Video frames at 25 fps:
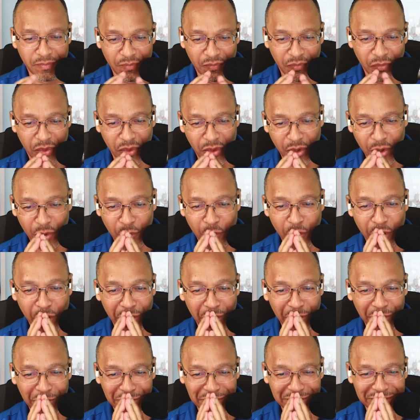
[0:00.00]
"The
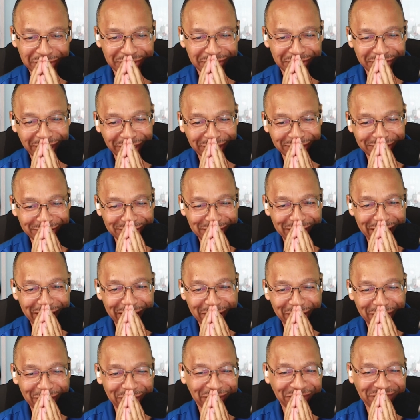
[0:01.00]
world is shutting
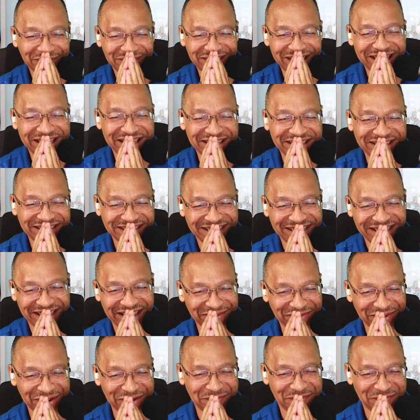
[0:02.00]
down."
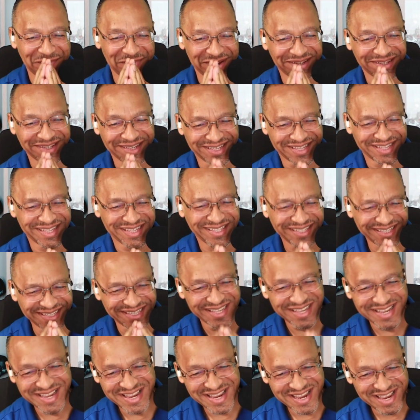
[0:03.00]
Every
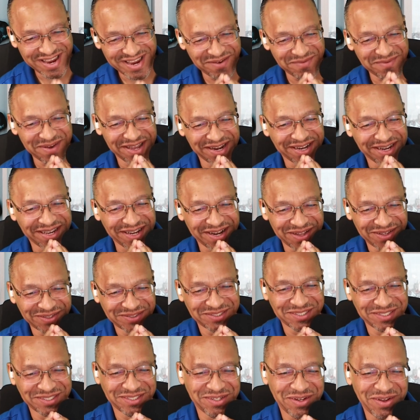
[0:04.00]
Everybody close
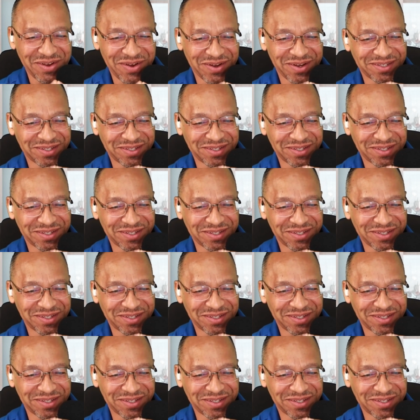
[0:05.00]
your doors.